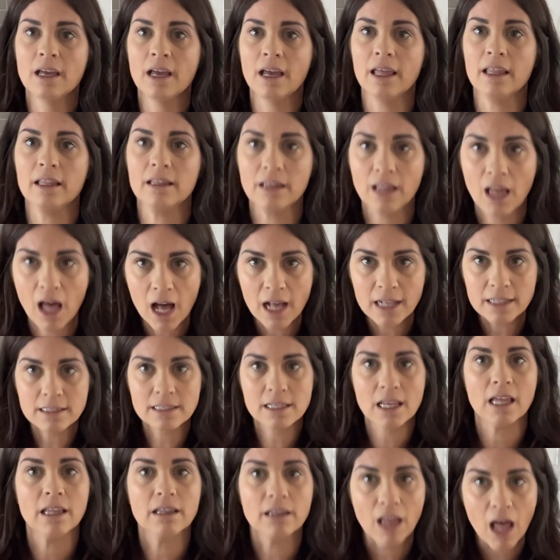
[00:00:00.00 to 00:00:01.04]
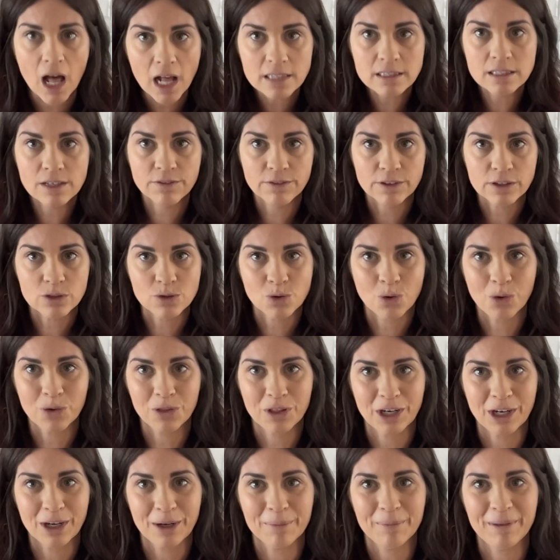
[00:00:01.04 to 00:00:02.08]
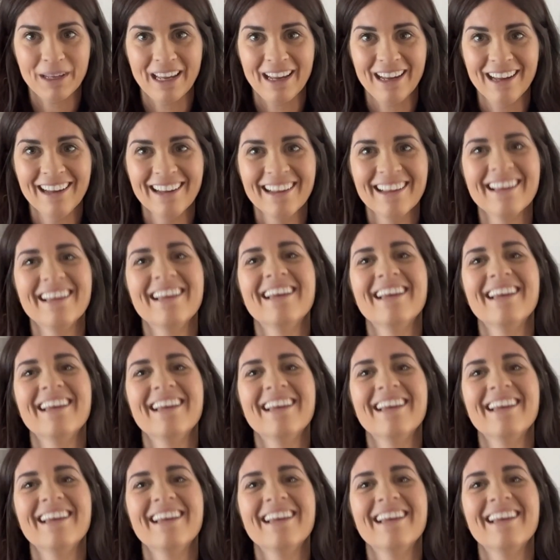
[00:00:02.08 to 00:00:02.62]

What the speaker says: and lots and lots of physical therapy.